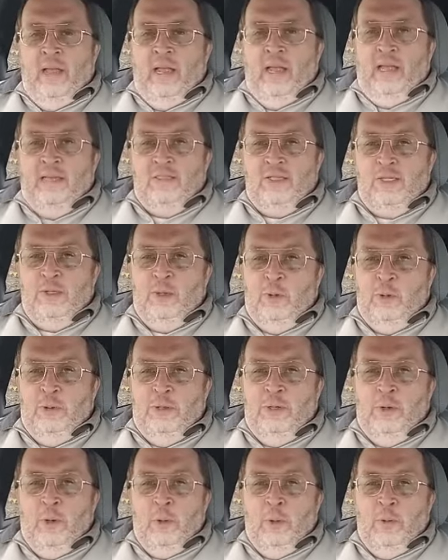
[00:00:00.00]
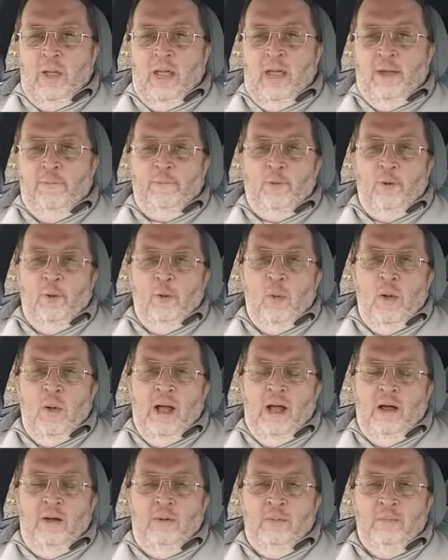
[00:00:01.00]
And so, you know, after a
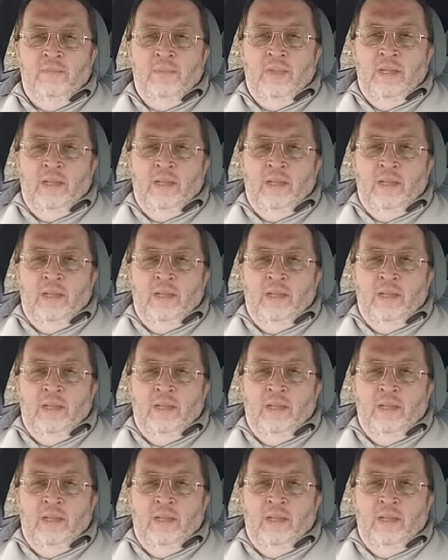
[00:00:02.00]
while,